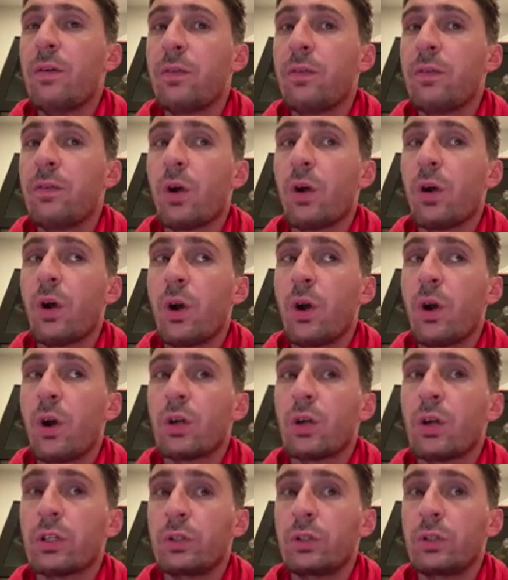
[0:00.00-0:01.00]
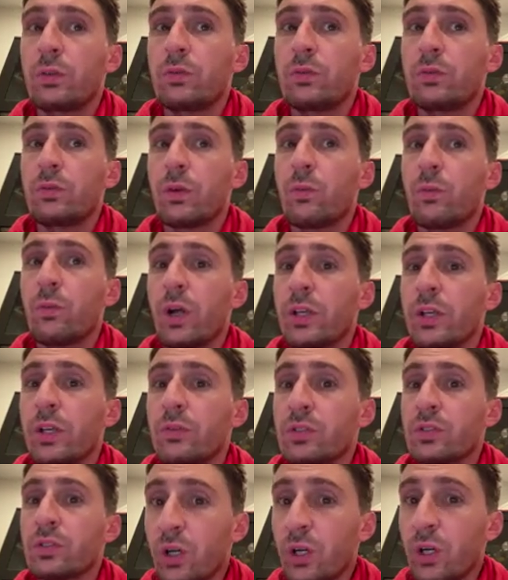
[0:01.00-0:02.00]
far are you from where you
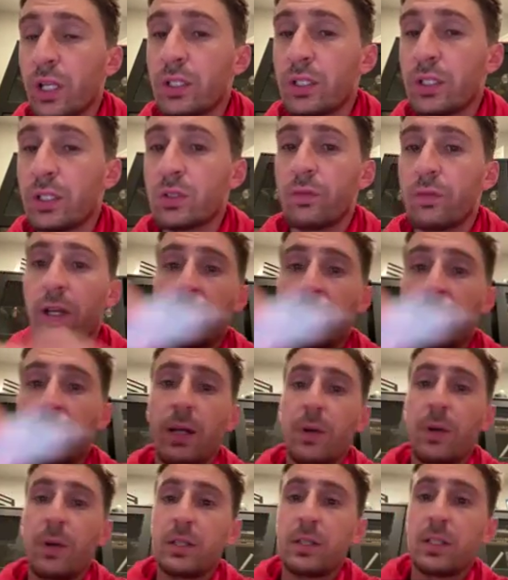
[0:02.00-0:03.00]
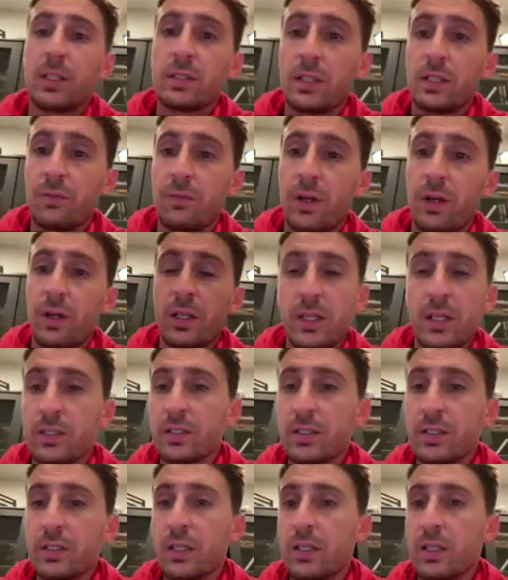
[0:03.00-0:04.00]
started. So if I think about this, this is
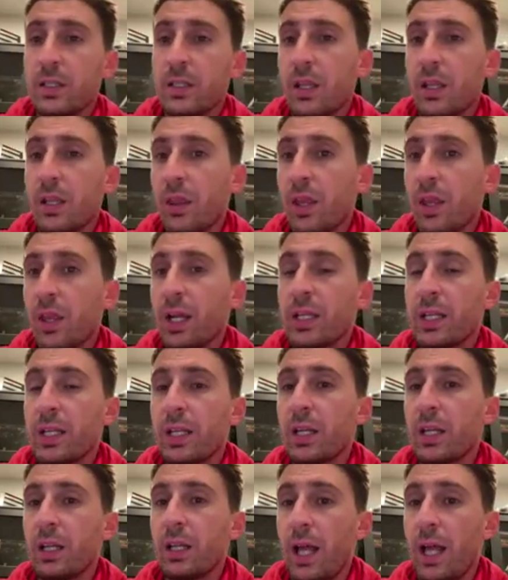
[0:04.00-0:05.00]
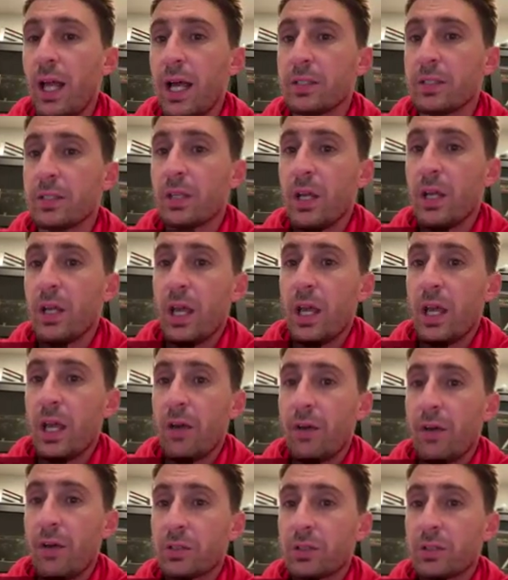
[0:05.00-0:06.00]
the thing I did in class. If
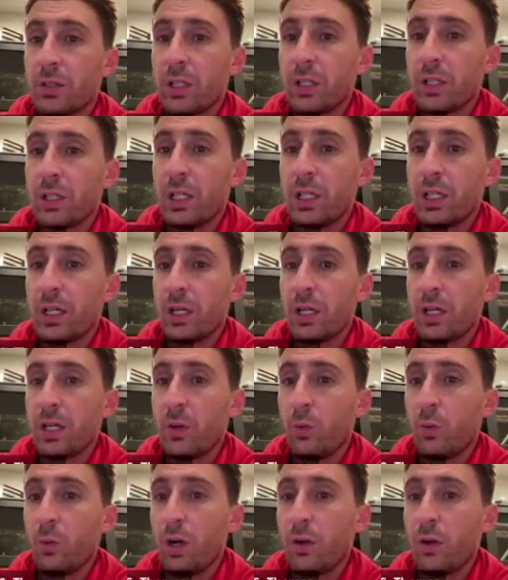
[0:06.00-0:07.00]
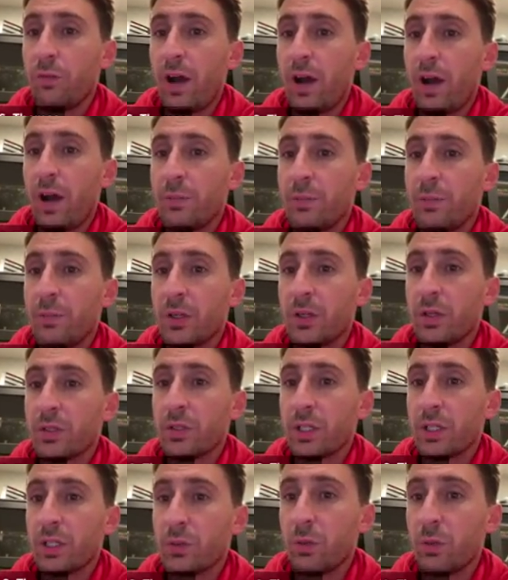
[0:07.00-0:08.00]
I start in here and walk 5 meters
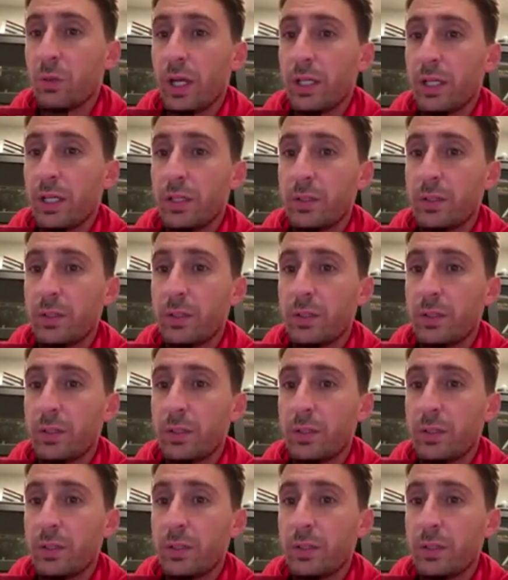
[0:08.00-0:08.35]
this way,